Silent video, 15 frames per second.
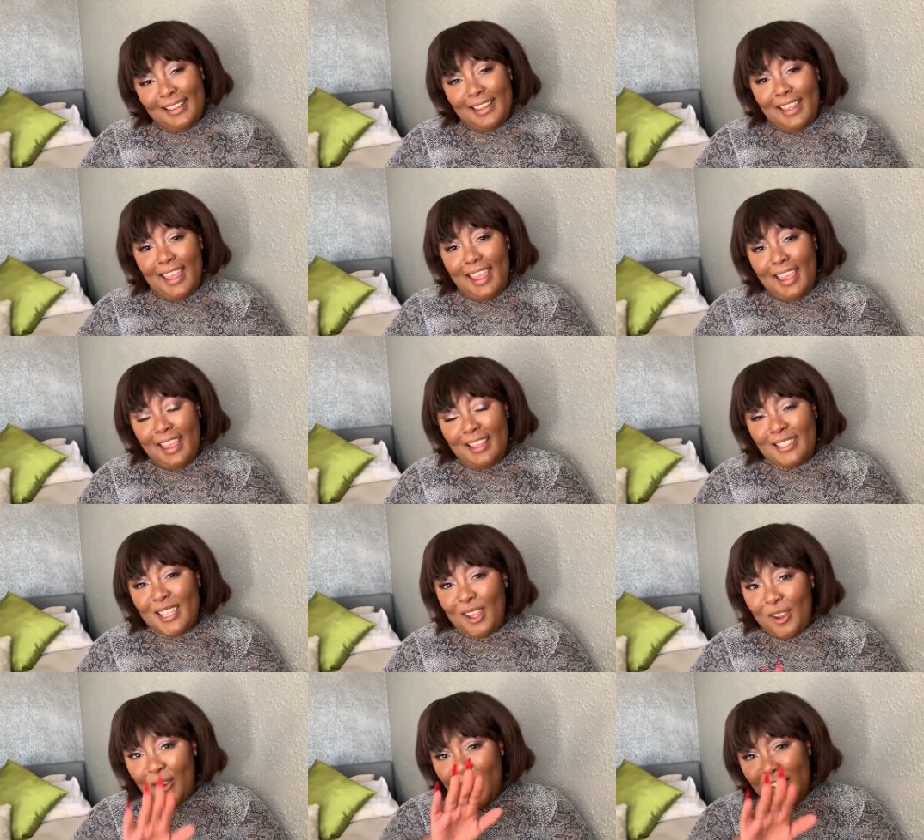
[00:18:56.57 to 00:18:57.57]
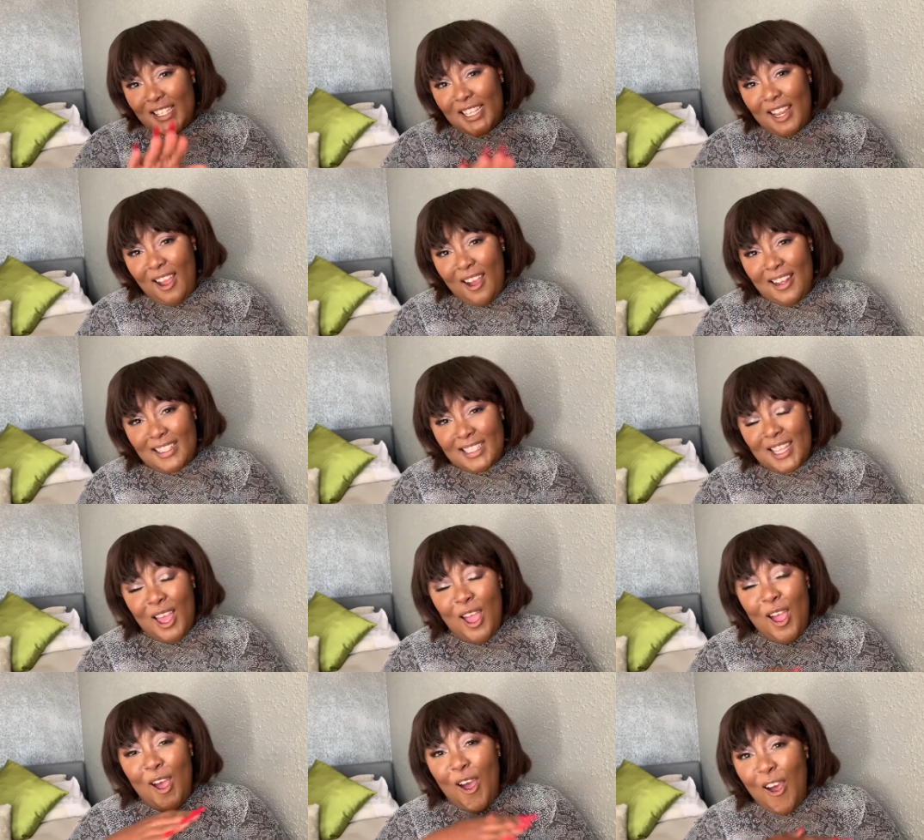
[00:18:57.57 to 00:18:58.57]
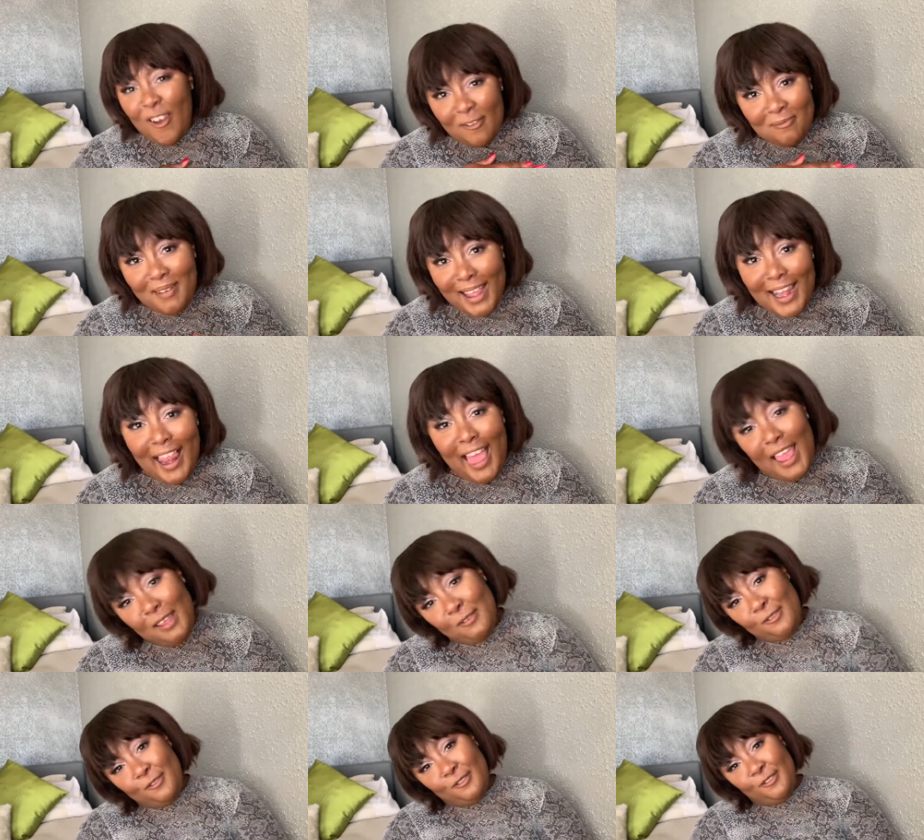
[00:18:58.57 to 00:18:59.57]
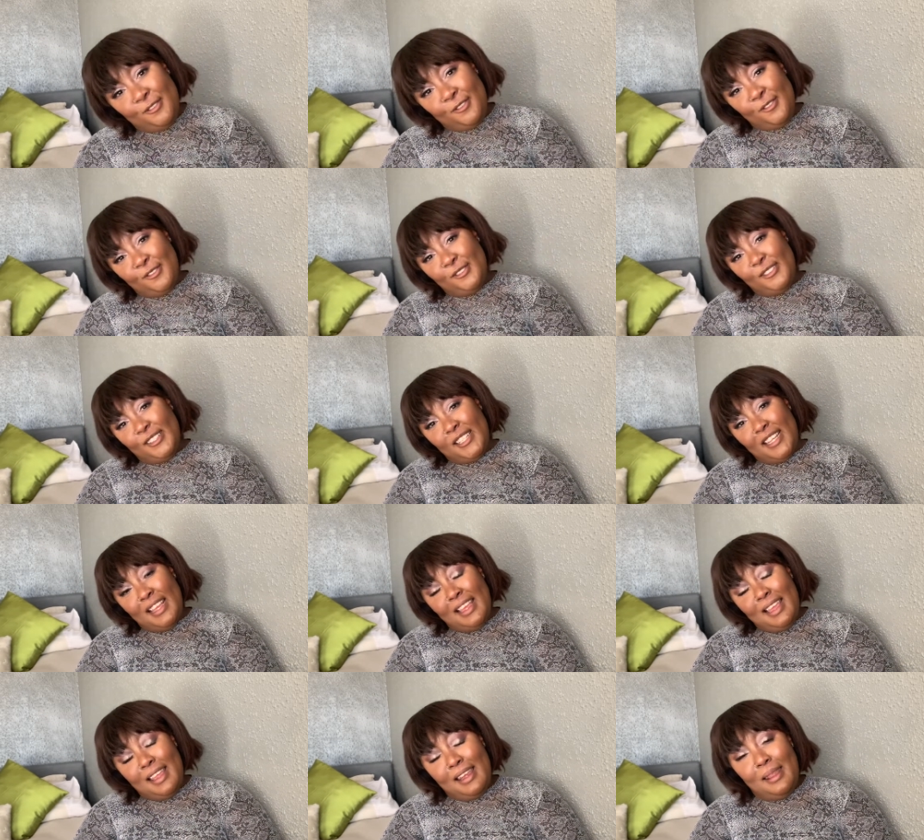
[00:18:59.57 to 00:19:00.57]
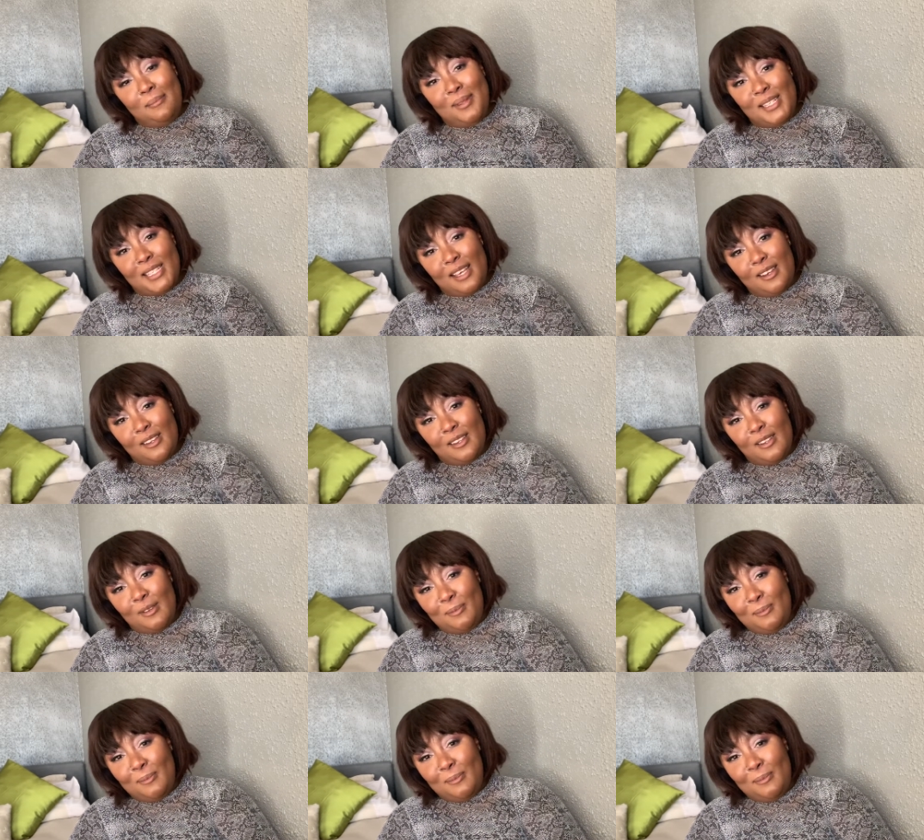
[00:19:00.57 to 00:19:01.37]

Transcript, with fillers: eh, security guards of my life let me tell you